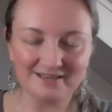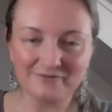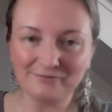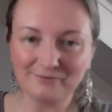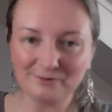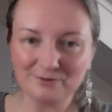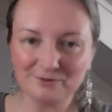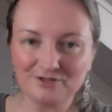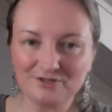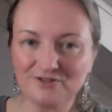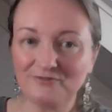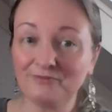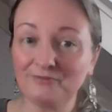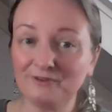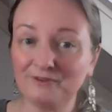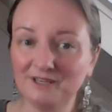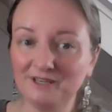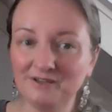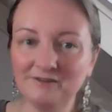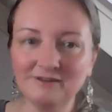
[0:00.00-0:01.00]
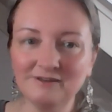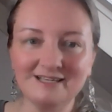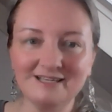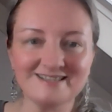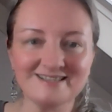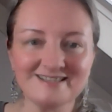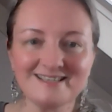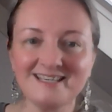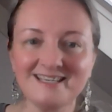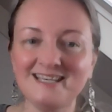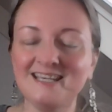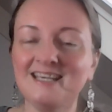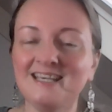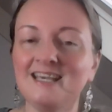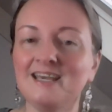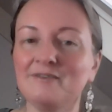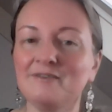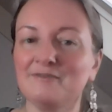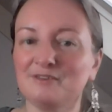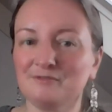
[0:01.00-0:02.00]
first feel and
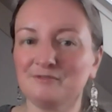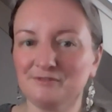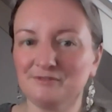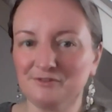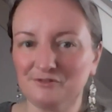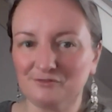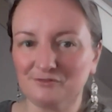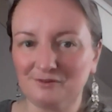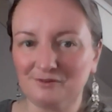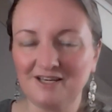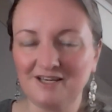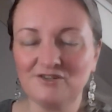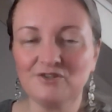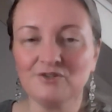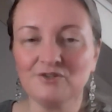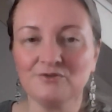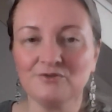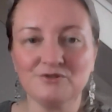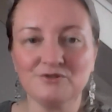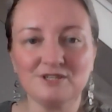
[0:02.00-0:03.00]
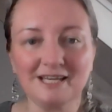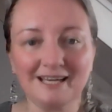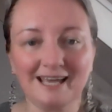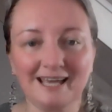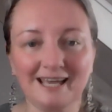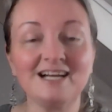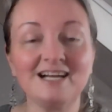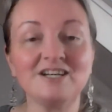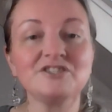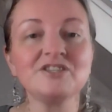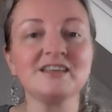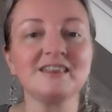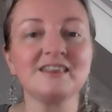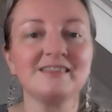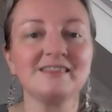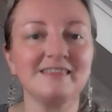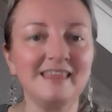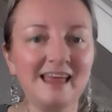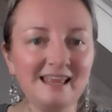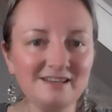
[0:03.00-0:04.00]
see if it feels right to you to take action,
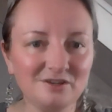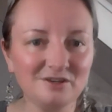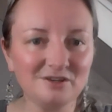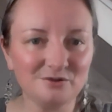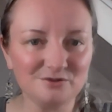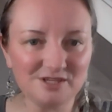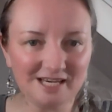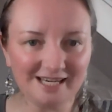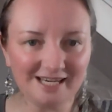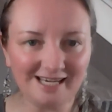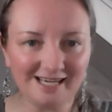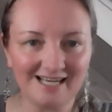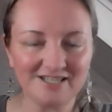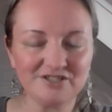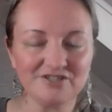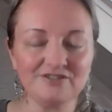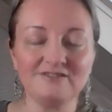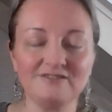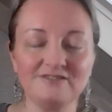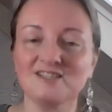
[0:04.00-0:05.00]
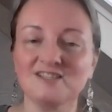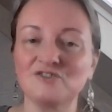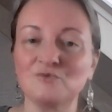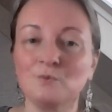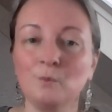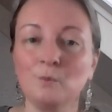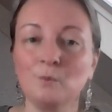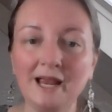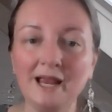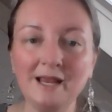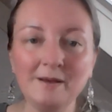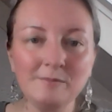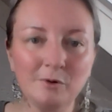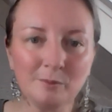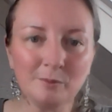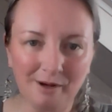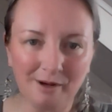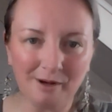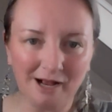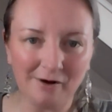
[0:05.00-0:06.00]
and then you take action. That is way
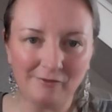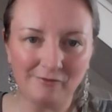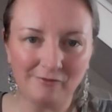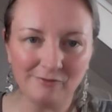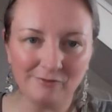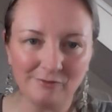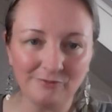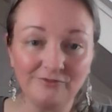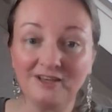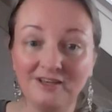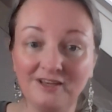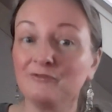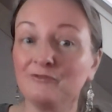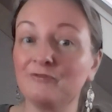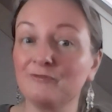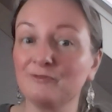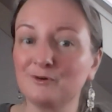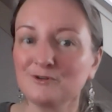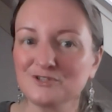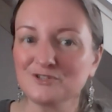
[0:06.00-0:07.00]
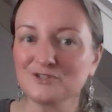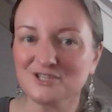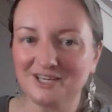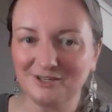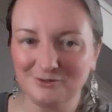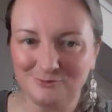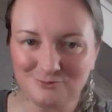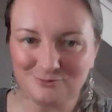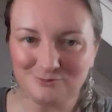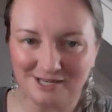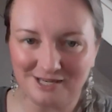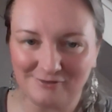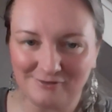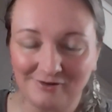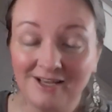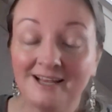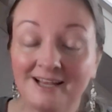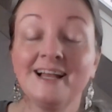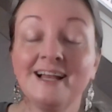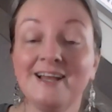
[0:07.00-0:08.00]
more powerful than forcing
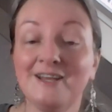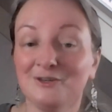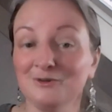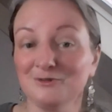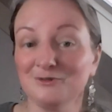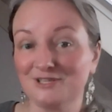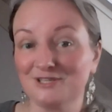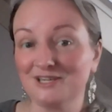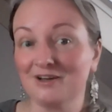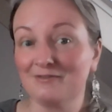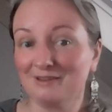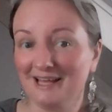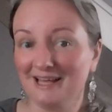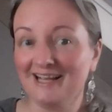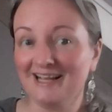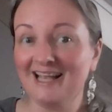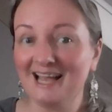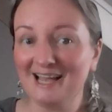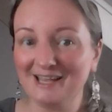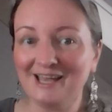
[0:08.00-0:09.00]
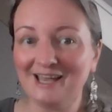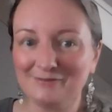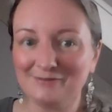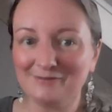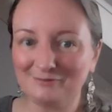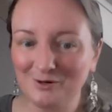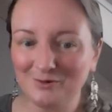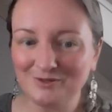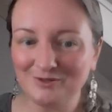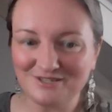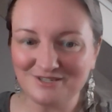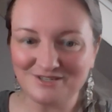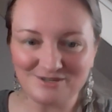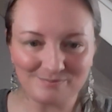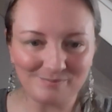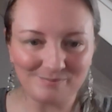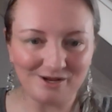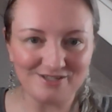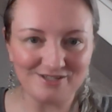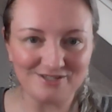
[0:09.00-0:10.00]
yourself, like I have noticed the
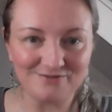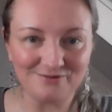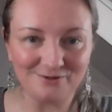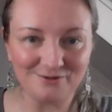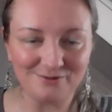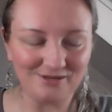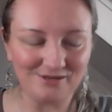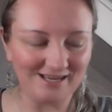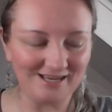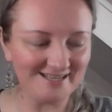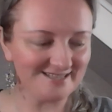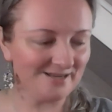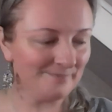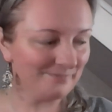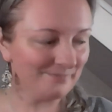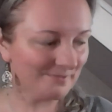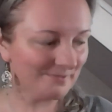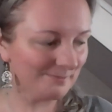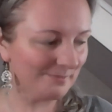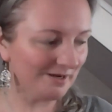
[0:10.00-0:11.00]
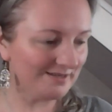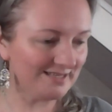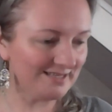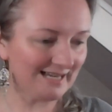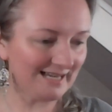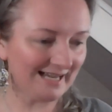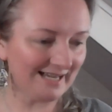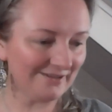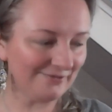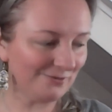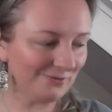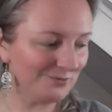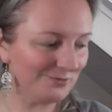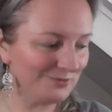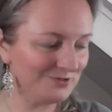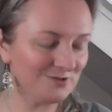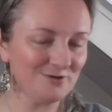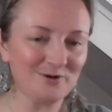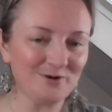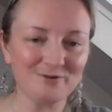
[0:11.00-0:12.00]
past few days. But I've
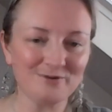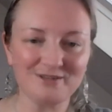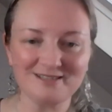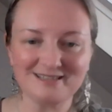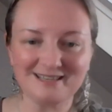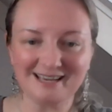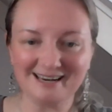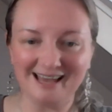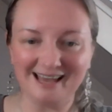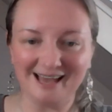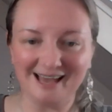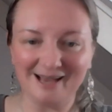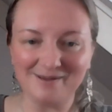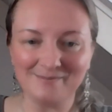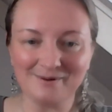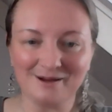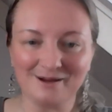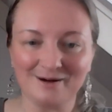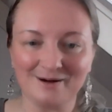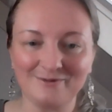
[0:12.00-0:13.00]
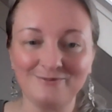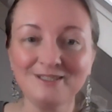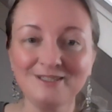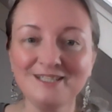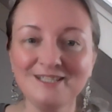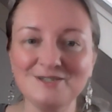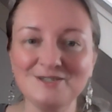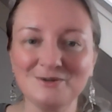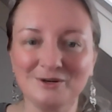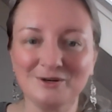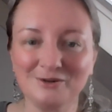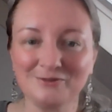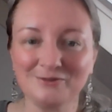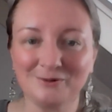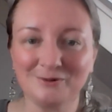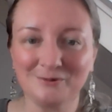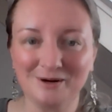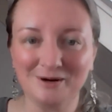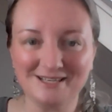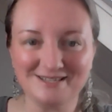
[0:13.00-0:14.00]
also noticed that I'm really talking for
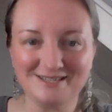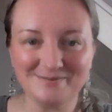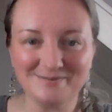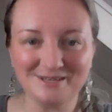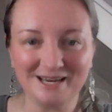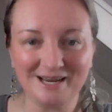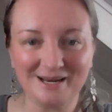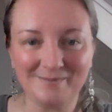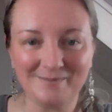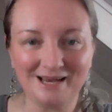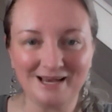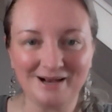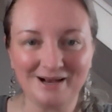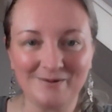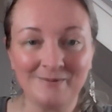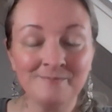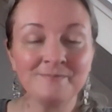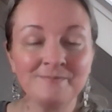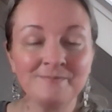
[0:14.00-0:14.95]
quite some time now.